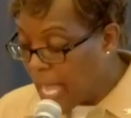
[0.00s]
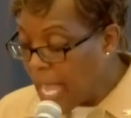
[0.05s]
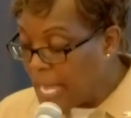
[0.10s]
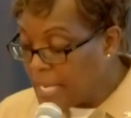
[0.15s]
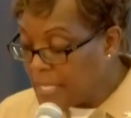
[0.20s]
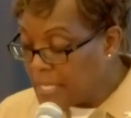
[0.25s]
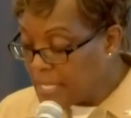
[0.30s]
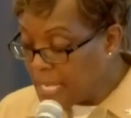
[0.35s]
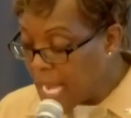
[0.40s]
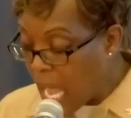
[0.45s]

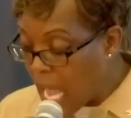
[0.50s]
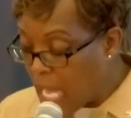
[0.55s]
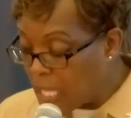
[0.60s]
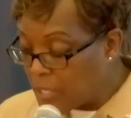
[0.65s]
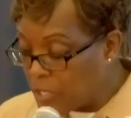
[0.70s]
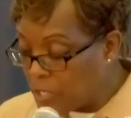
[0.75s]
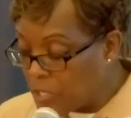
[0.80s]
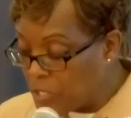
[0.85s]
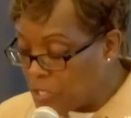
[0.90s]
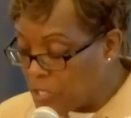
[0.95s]
and
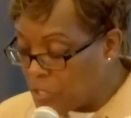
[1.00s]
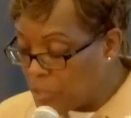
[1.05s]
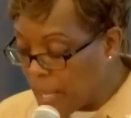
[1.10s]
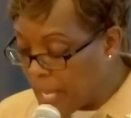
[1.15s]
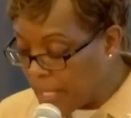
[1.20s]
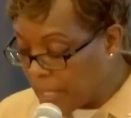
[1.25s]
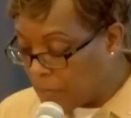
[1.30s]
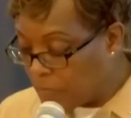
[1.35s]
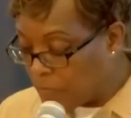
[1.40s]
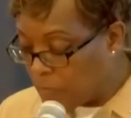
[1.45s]
knowledge to
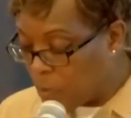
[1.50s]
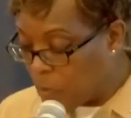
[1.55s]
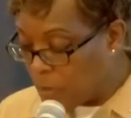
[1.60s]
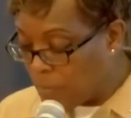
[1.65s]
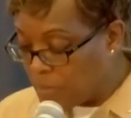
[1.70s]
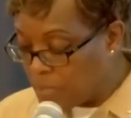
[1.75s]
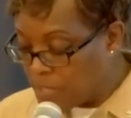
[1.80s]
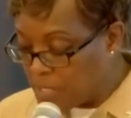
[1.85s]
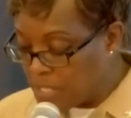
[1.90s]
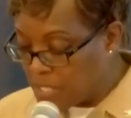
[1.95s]
make
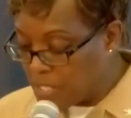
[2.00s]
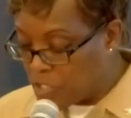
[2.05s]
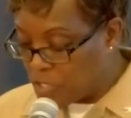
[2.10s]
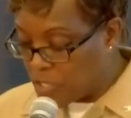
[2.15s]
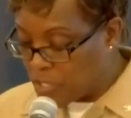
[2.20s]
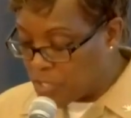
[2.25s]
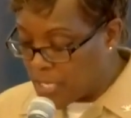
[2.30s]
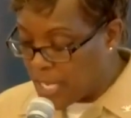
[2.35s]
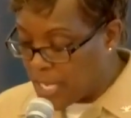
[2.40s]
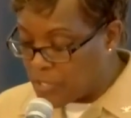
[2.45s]
informed
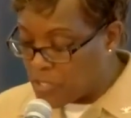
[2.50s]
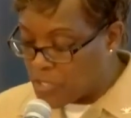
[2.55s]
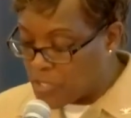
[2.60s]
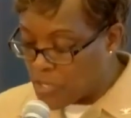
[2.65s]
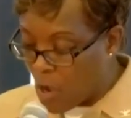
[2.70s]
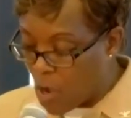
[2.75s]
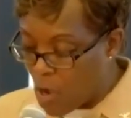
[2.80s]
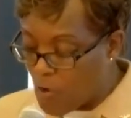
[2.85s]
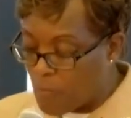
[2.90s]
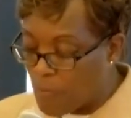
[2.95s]
decisions and
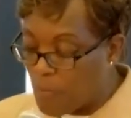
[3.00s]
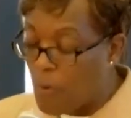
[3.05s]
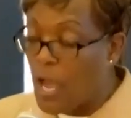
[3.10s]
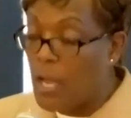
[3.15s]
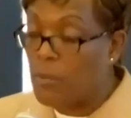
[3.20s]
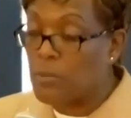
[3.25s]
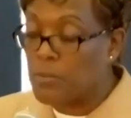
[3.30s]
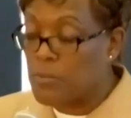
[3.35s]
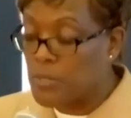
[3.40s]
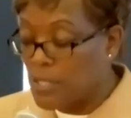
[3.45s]
solve
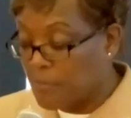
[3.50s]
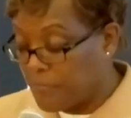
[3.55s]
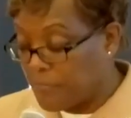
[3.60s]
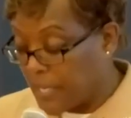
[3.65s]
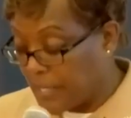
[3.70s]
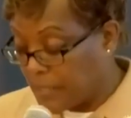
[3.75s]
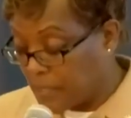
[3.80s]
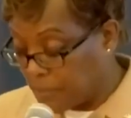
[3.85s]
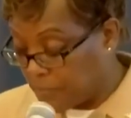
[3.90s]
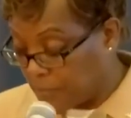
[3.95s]
problems
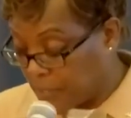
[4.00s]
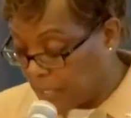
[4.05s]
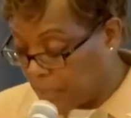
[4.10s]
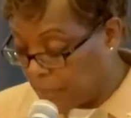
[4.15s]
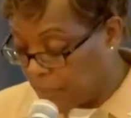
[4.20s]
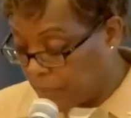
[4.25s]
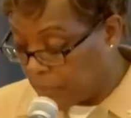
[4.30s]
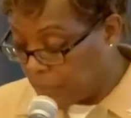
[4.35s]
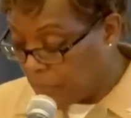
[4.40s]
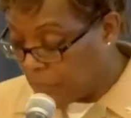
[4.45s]

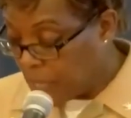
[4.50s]
effectively.